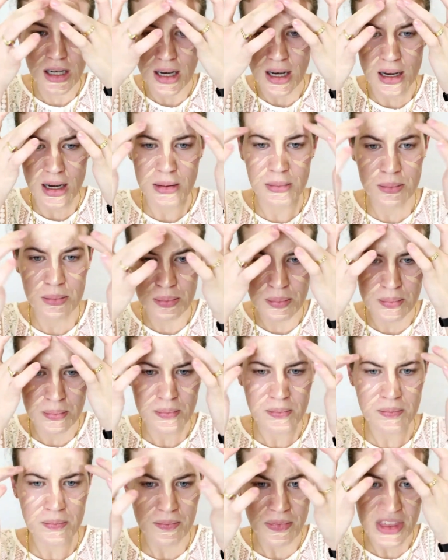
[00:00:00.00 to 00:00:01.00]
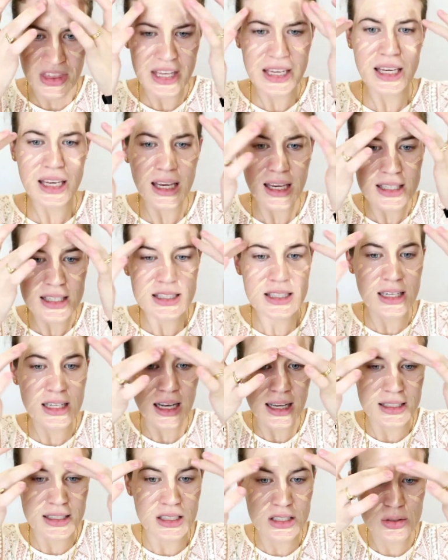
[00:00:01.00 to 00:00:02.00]
I'm thinking it's the
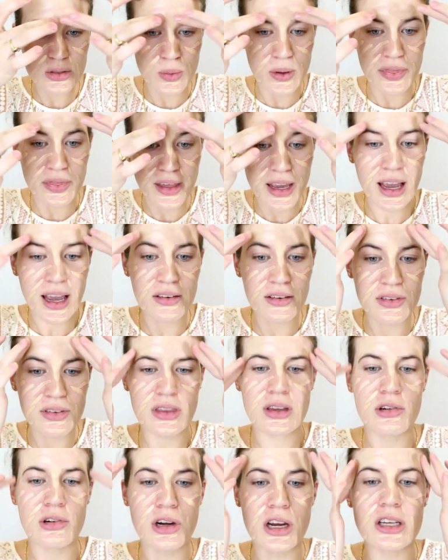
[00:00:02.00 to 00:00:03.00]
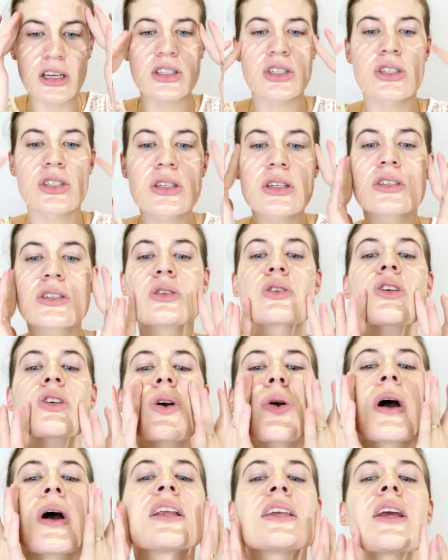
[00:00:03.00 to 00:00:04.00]
lightest one they have in their range. It's also
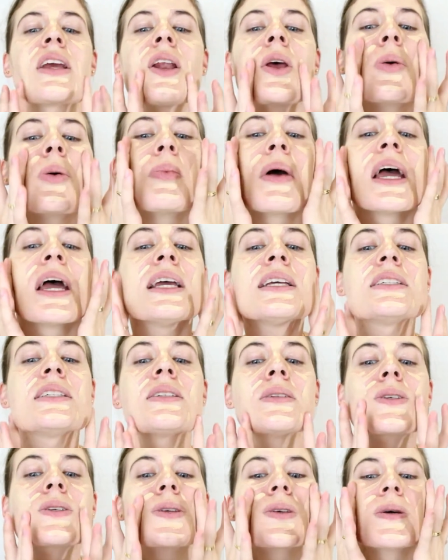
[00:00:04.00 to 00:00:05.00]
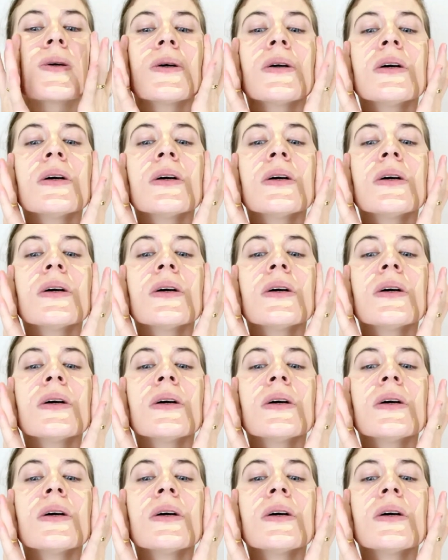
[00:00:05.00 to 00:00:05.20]
quite yellow based,